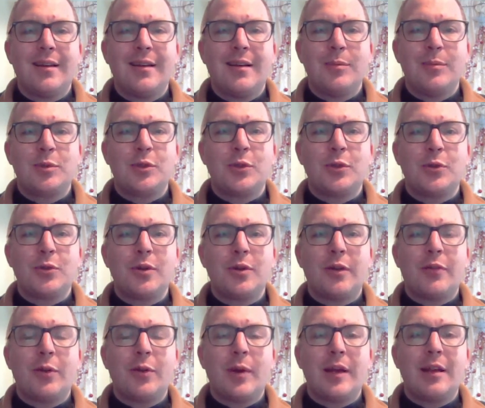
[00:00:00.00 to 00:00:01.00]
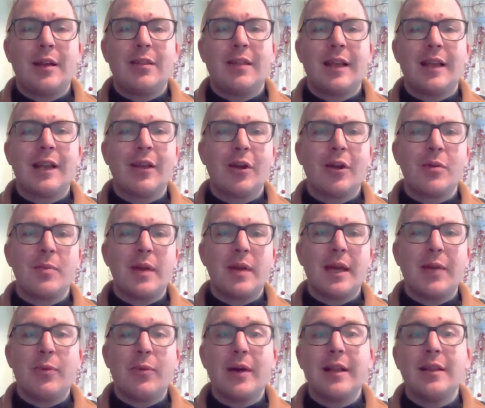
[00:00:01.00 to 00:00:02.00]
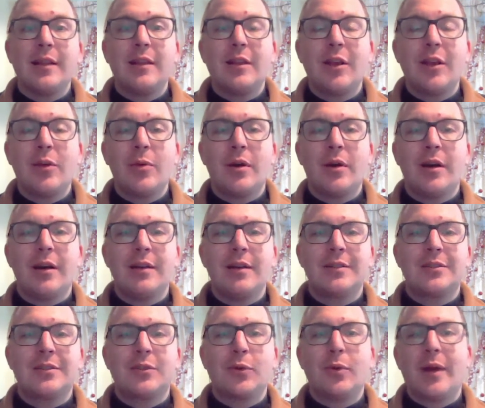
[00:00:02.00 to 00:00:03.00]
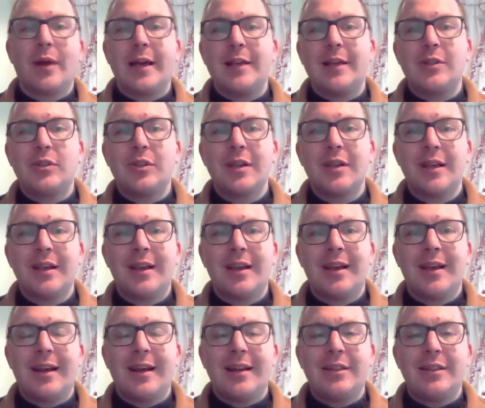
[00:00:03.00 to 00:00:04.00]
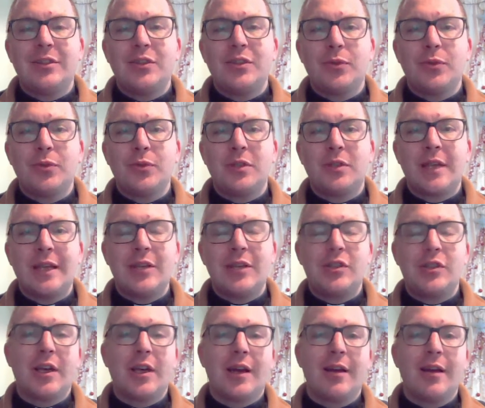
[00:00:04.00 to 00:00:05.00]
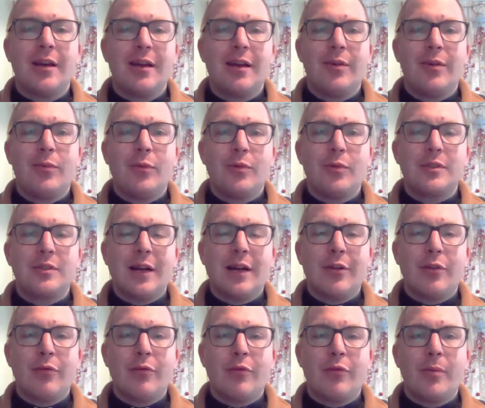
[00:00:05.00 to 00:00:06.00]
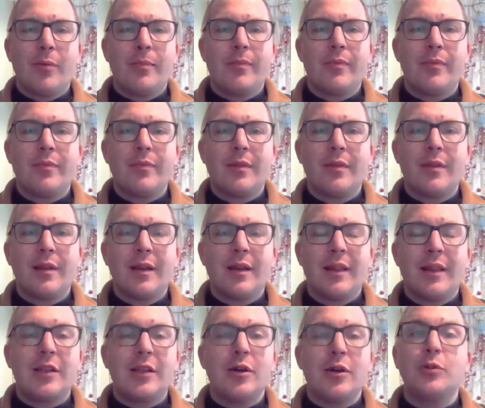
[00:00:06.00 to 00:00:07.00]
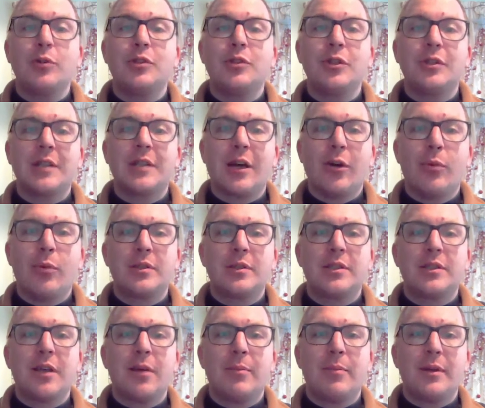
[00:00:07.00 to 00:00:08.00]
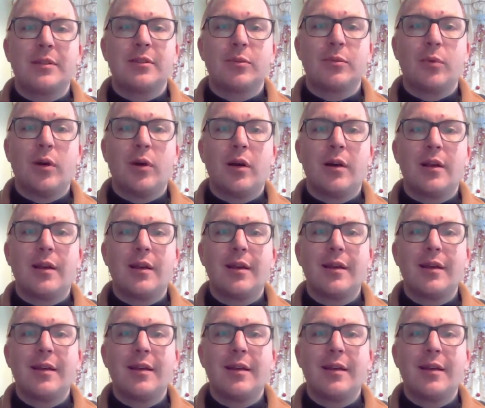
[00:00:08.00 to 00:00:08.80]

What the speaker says: I'm sure if you're anything like me, when you were school age and your teacher walked out the room and they told you to get on with certain bits of work,